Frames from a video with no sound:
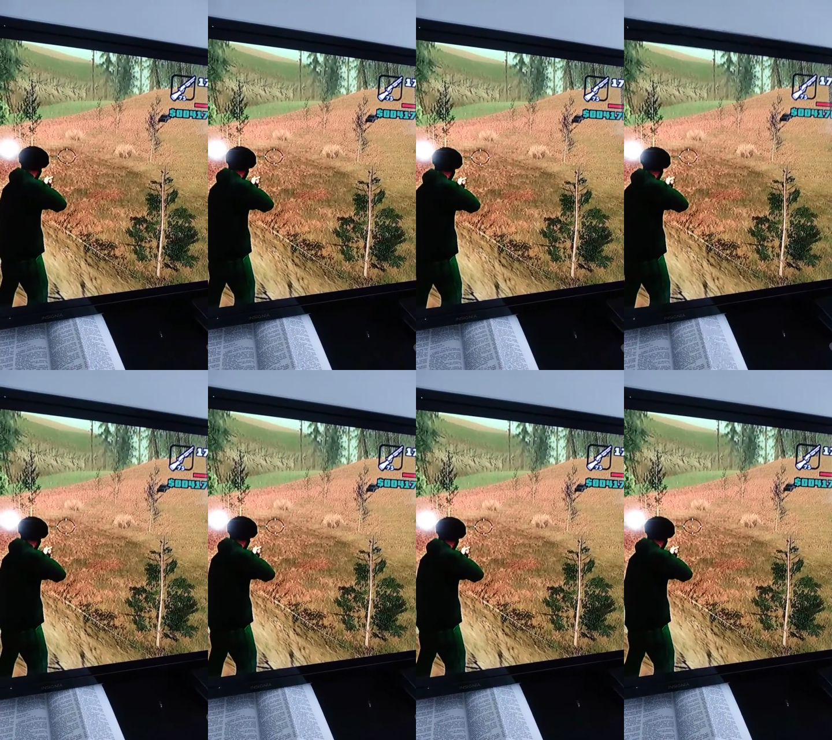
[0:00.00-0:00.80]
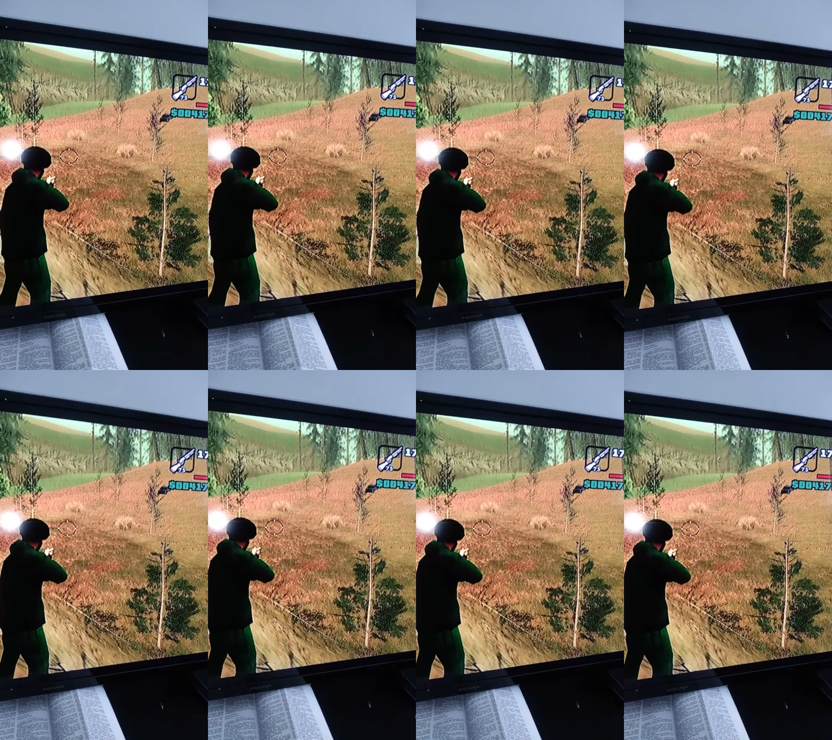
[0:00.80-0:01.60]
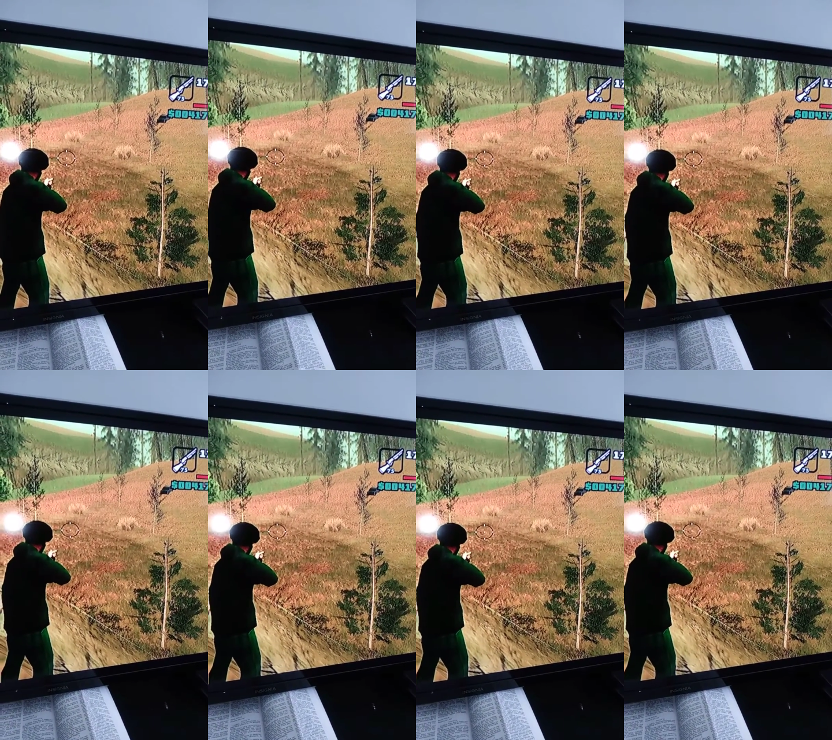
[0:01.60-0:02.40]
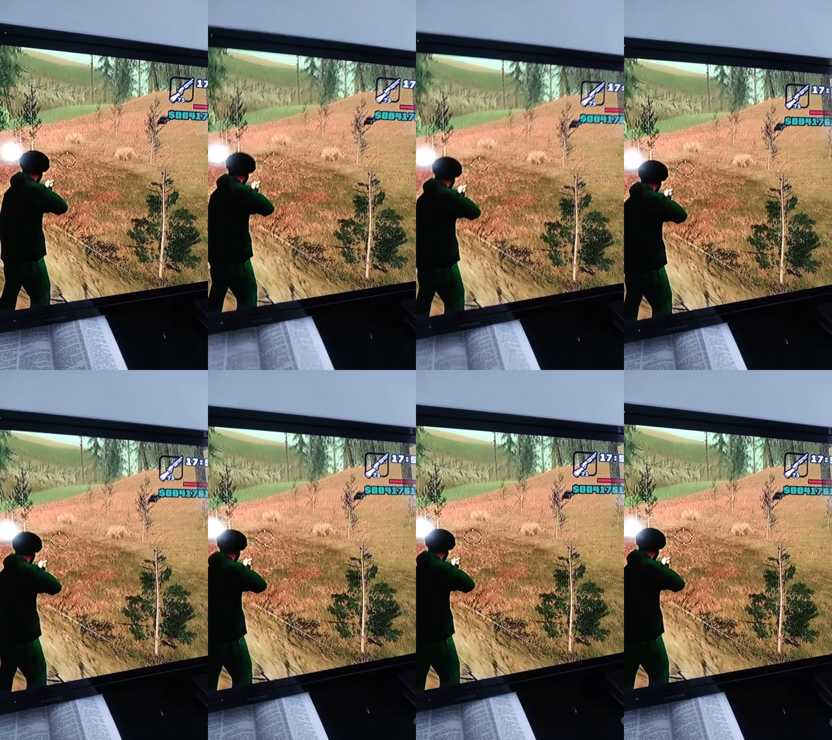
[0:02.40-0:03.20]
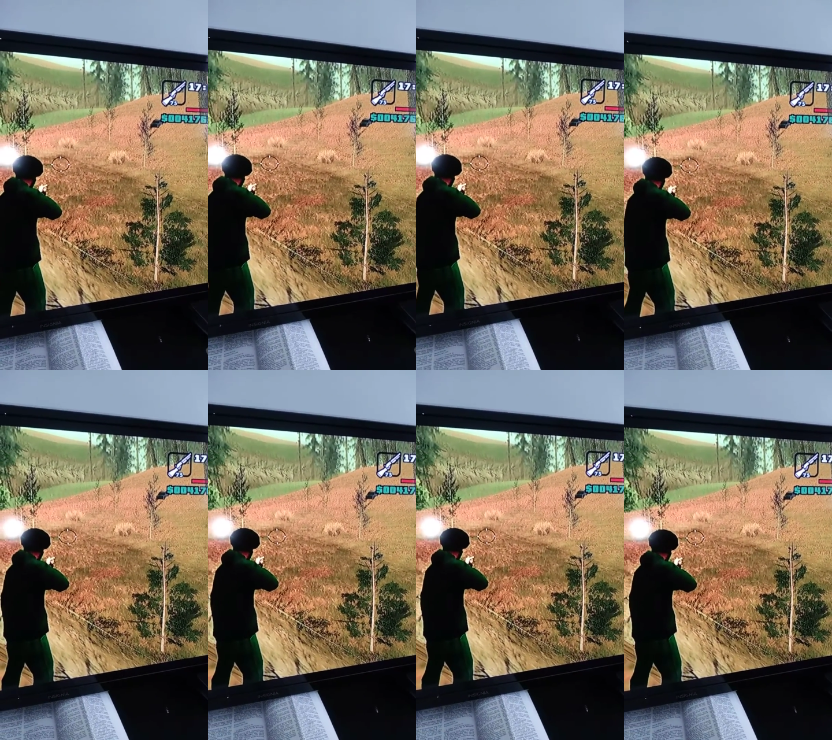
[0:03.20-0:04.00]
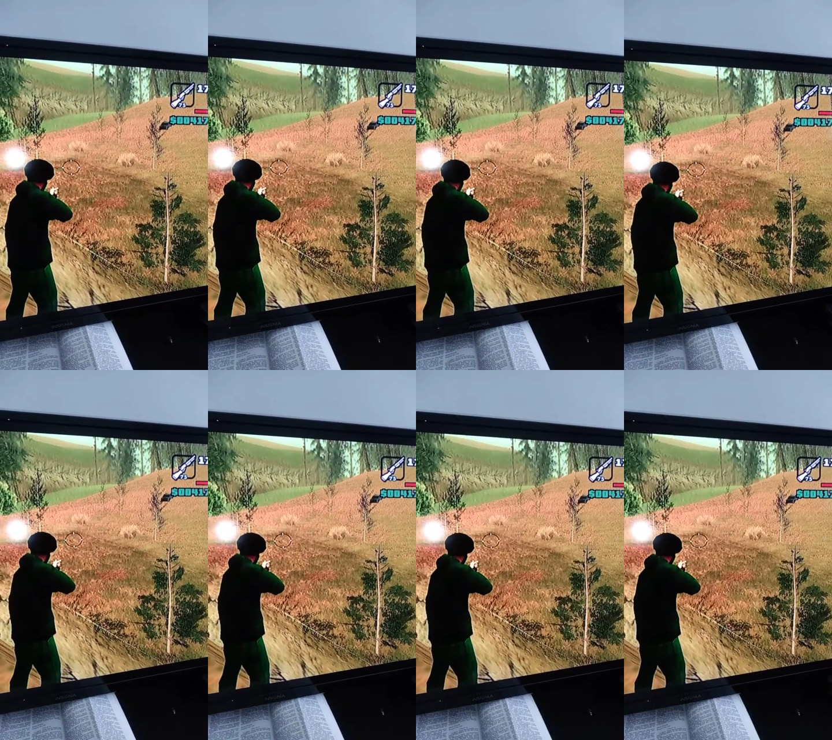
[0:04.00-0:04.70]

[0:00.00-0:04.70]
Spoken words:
No face is visible, so there are no lips to read.